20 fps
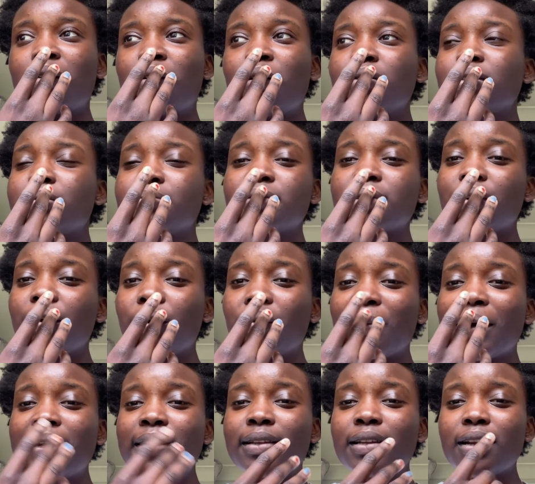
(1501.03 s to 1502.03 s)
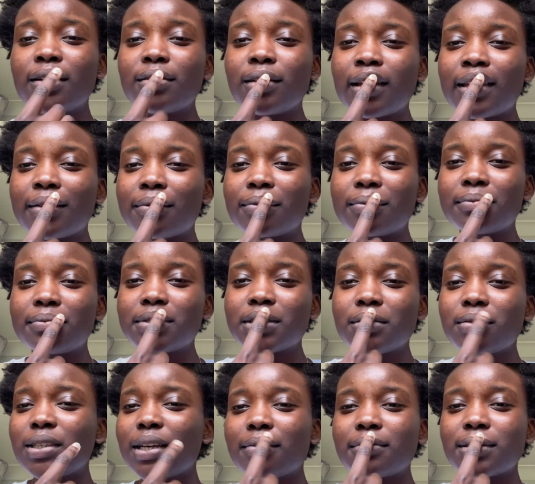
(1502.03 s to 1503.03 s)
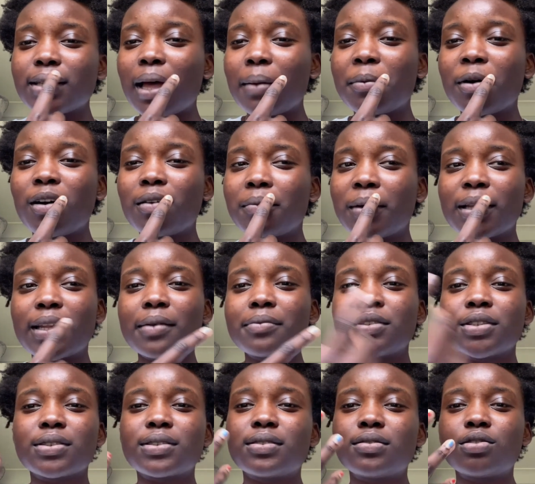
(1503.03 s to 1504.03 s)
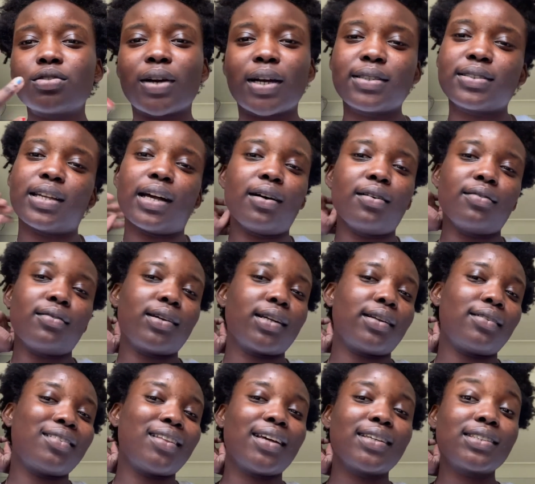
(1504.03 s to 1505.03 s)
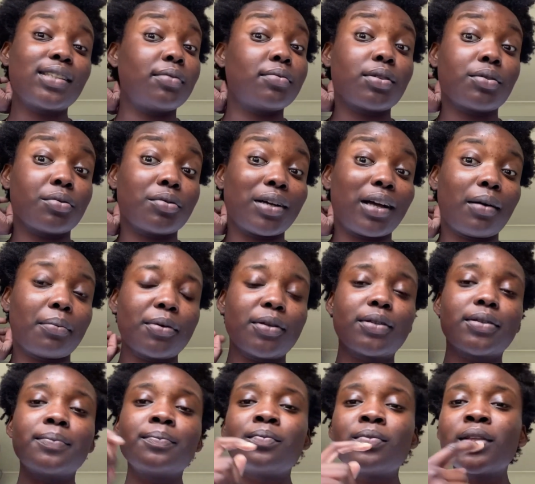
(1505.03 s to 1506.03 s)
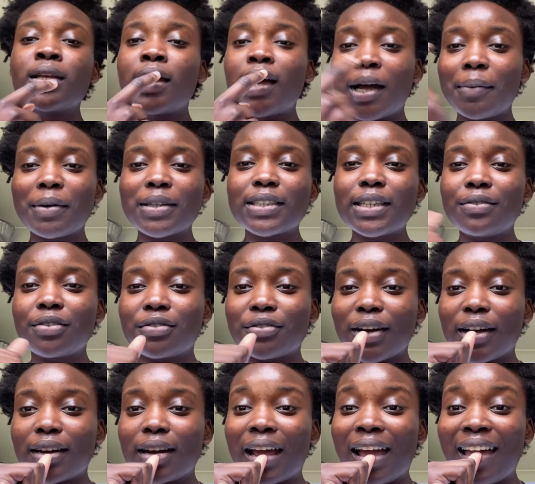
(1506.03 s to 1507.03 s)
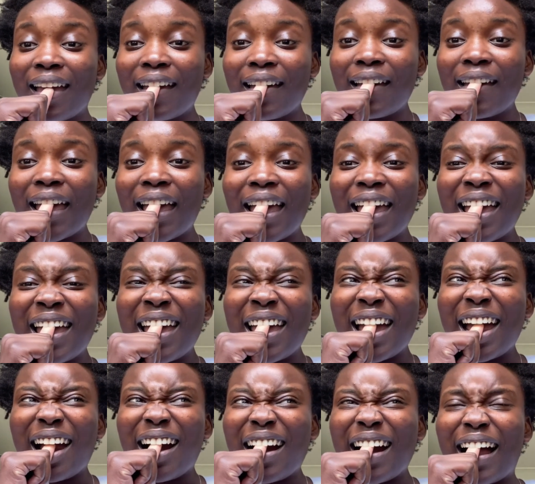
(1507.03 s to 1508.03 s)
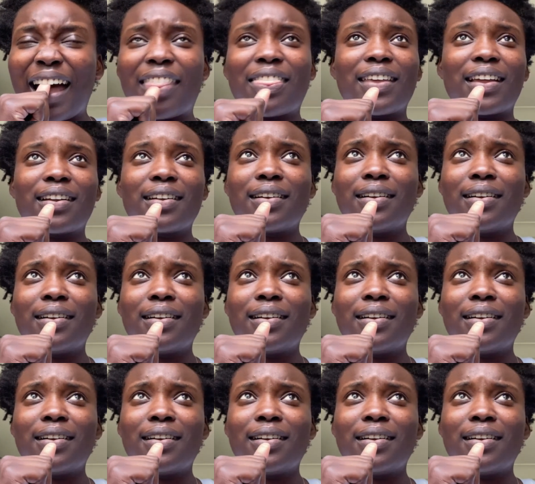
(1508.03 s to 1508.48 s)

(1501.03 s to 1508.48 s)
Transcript: Sometimes, or when, you know, like sometimes that part of my lip just dries out, and that seems to what happened. And my teeth are fine, I think.